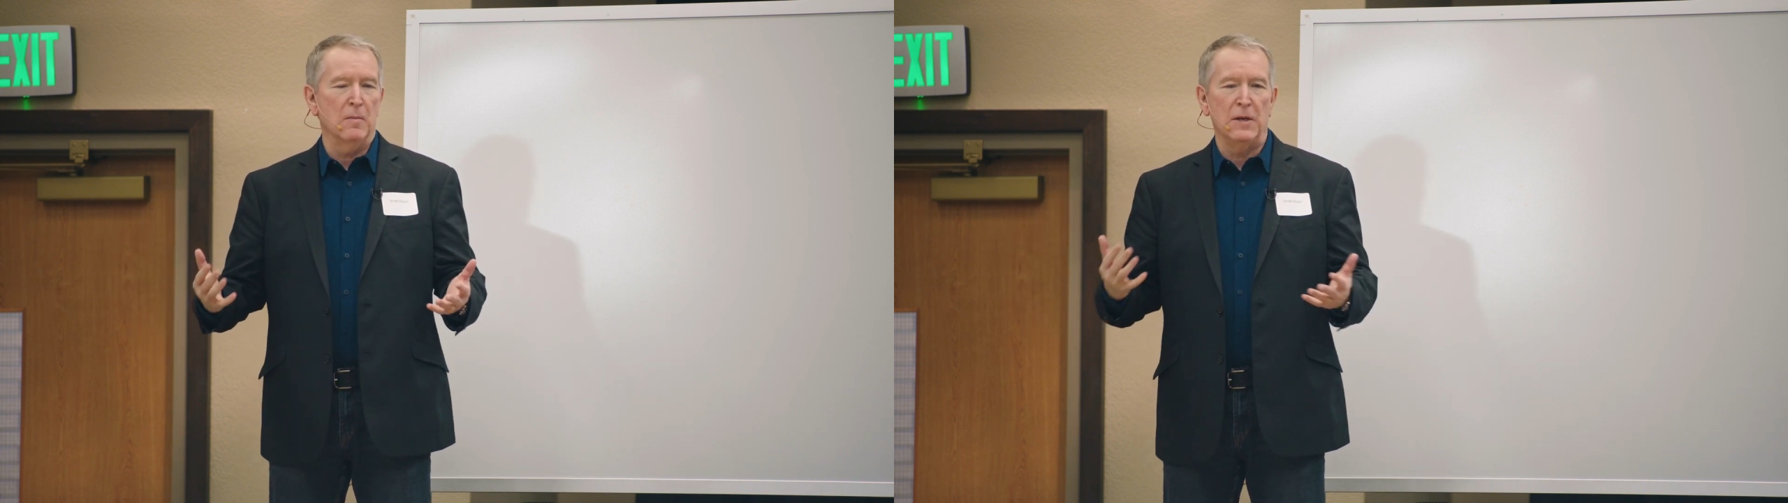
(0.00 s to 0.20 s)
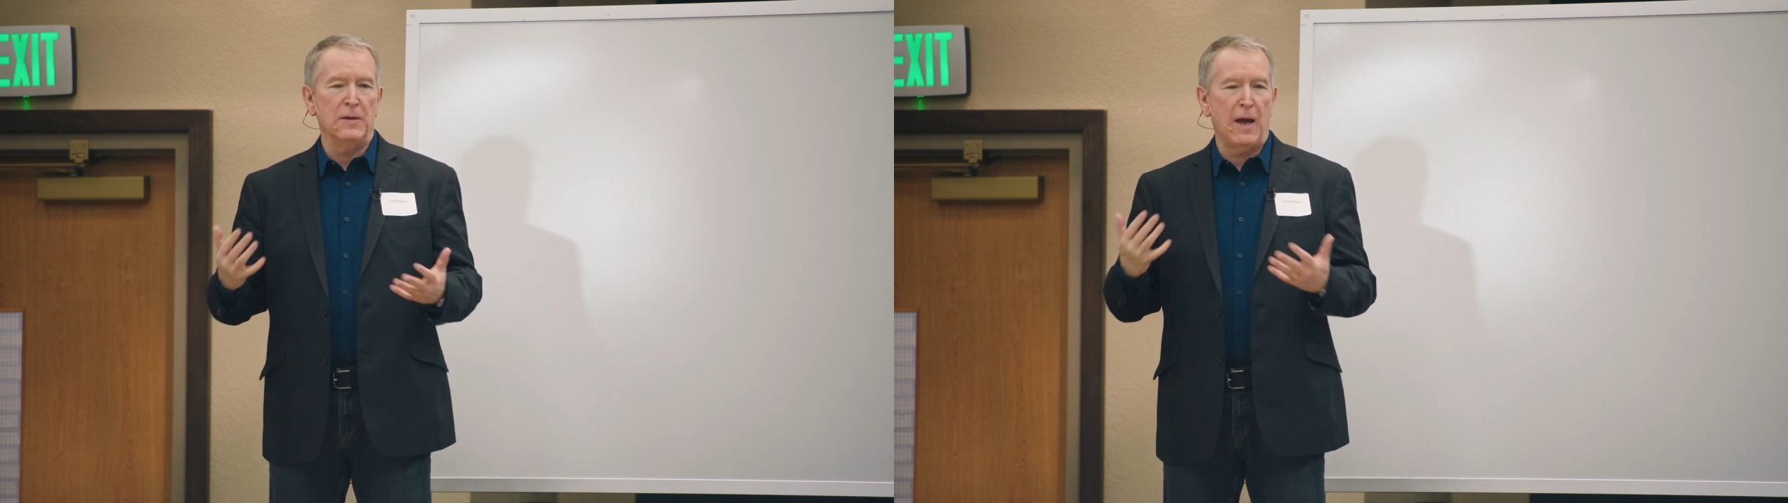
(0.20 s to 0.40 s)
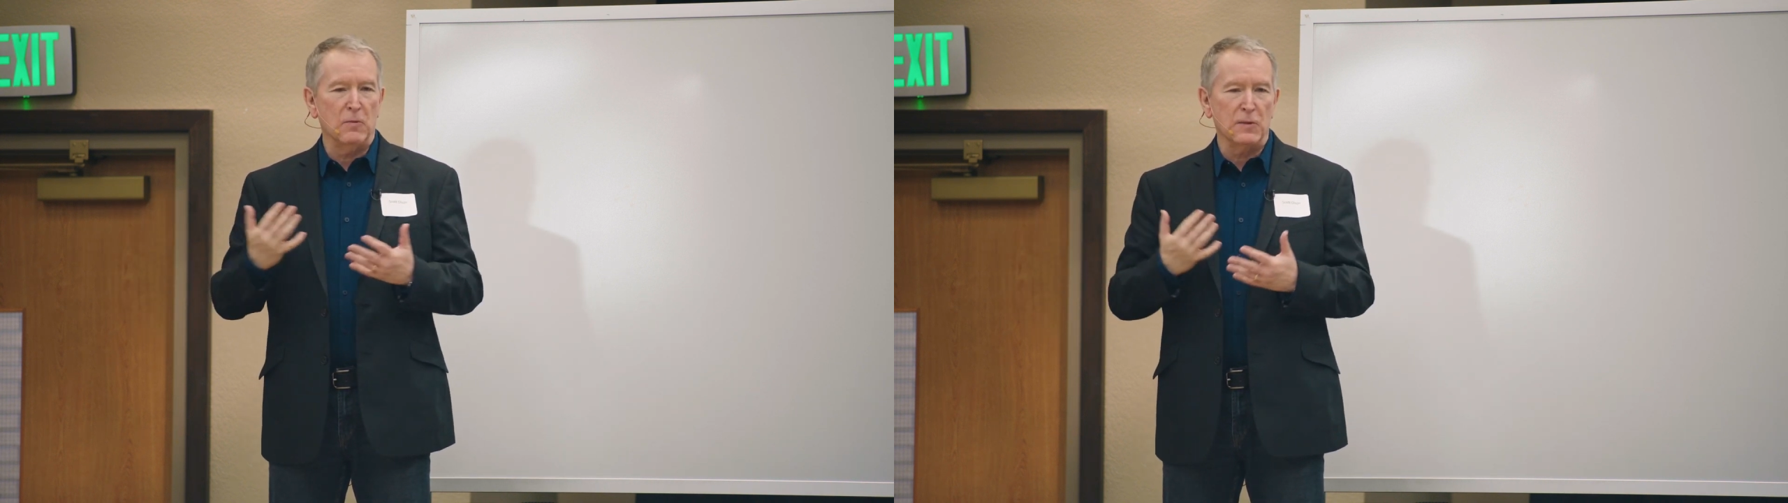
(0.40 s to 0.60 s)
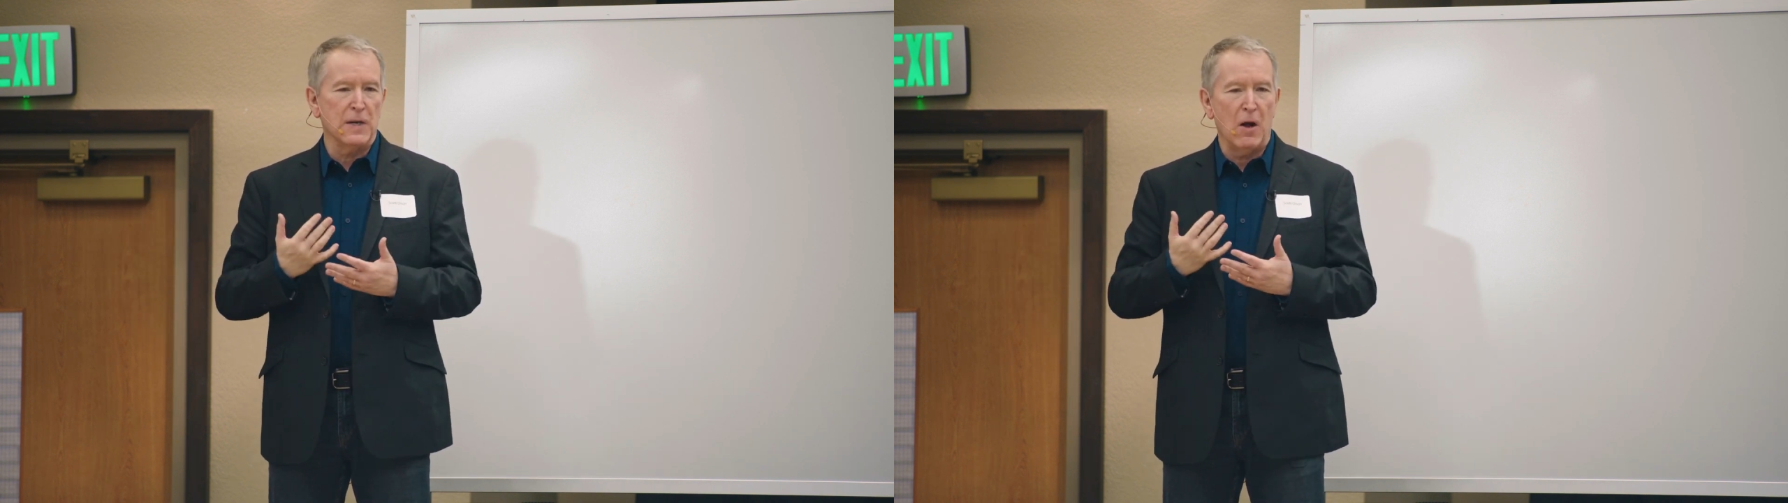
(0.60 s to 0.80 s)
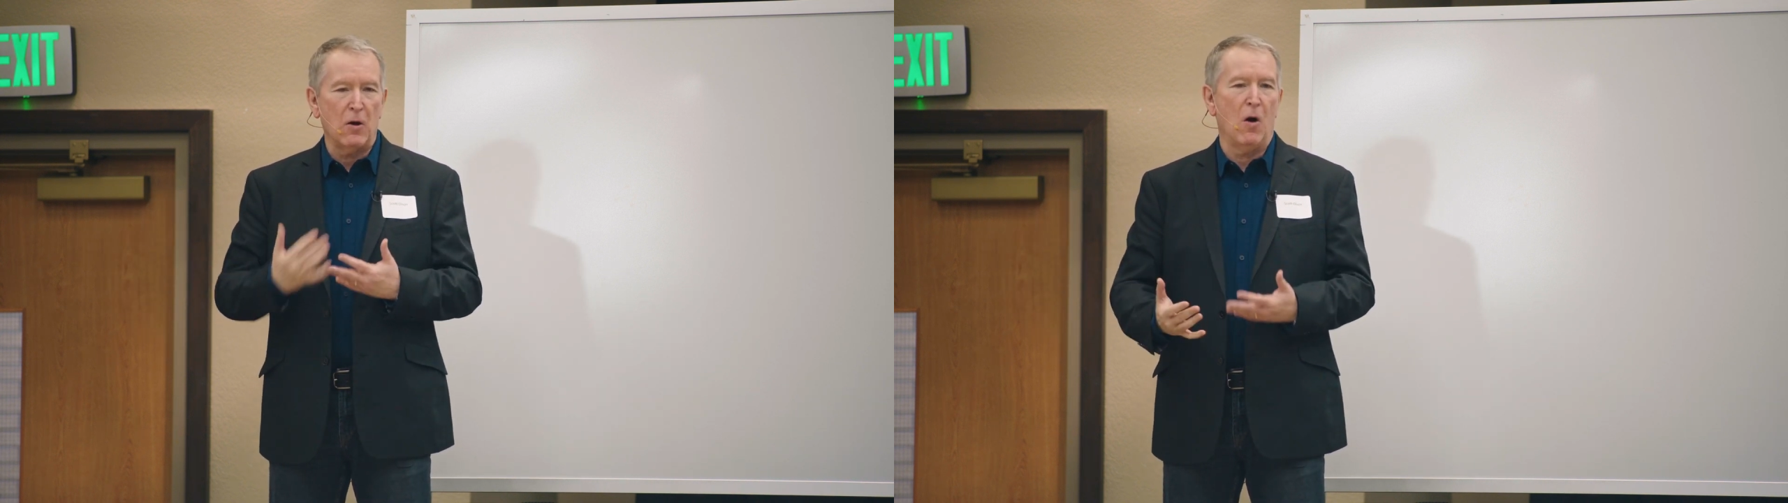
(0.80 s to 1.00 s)
My dad was
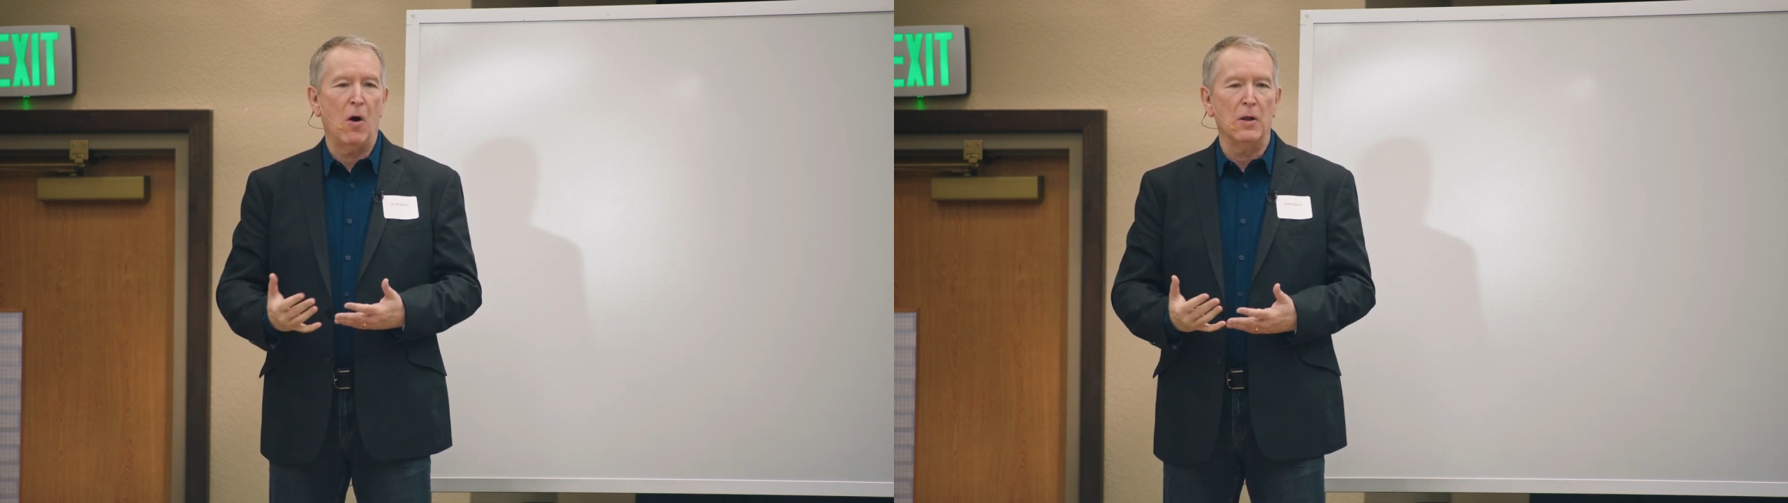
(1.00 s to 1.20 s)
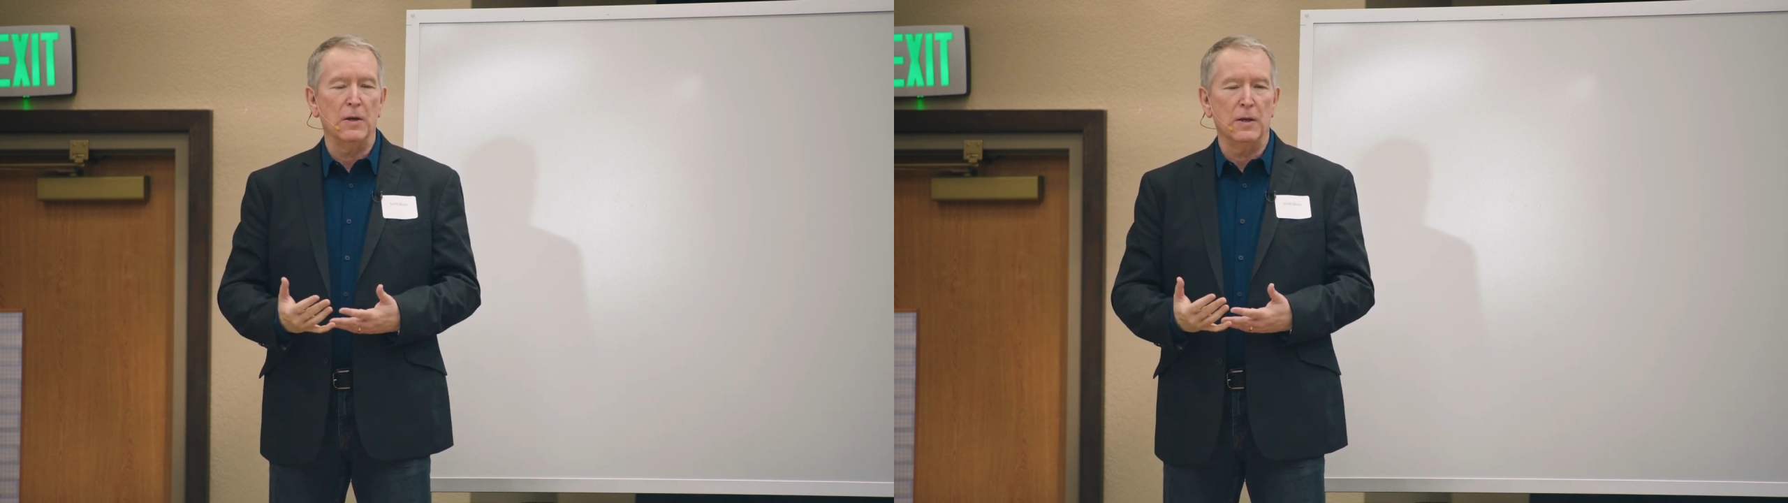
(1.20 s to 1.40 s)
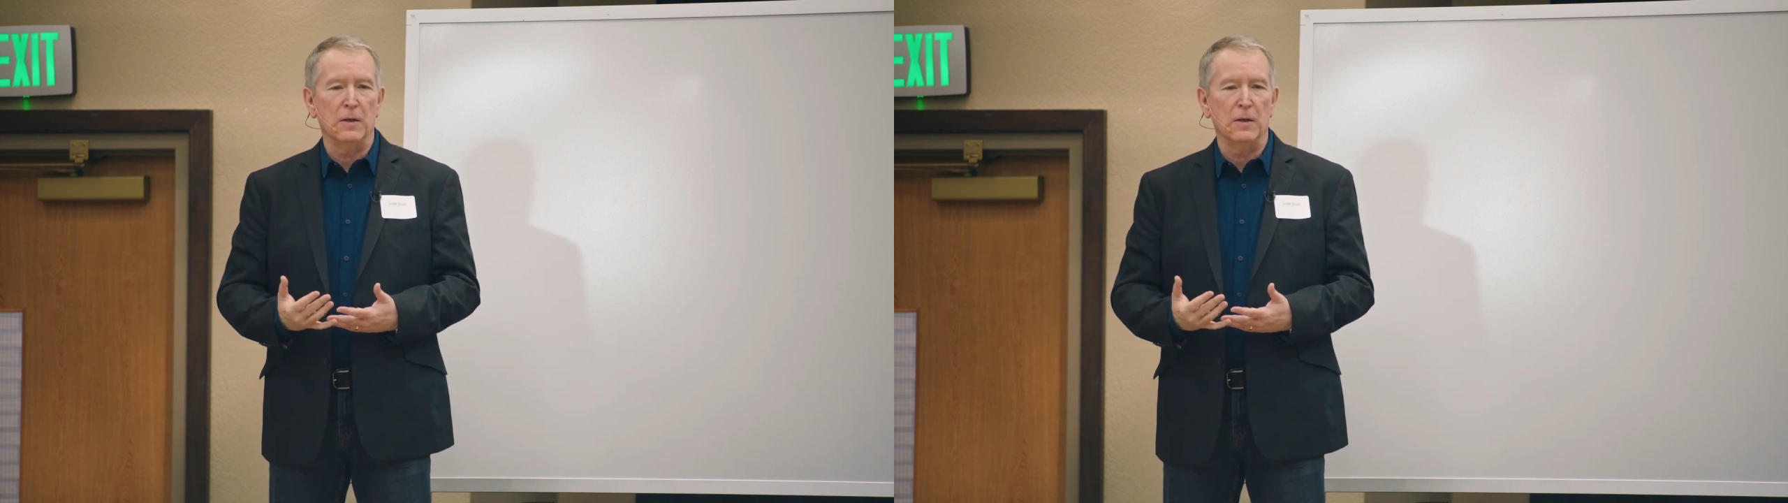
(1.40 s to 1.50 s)
an alcoholic.